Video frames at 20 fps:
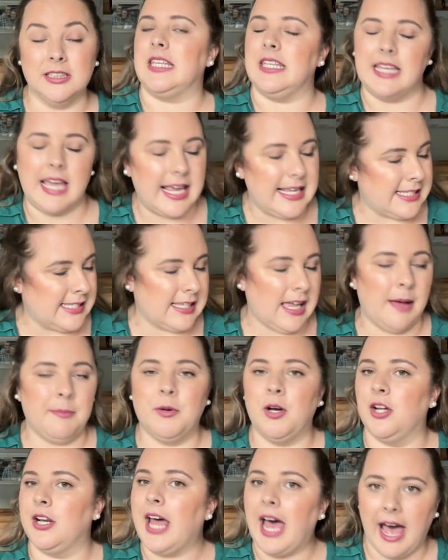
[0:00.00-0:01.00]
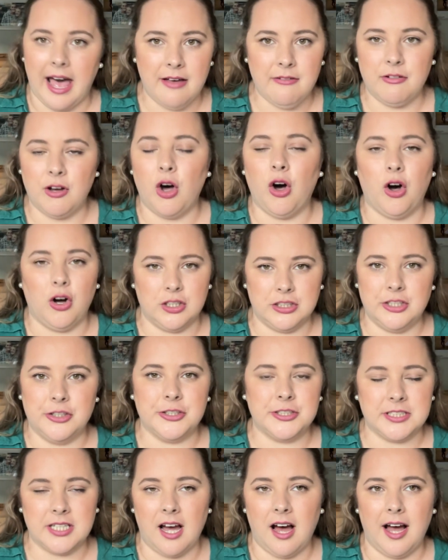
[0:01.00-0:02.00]
Yes, I'm going to have a harder
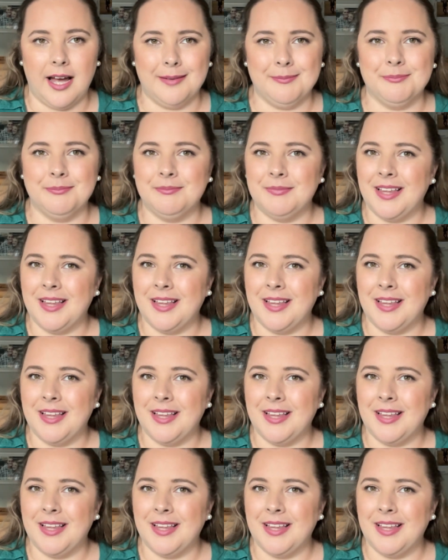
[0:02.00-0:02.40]
time.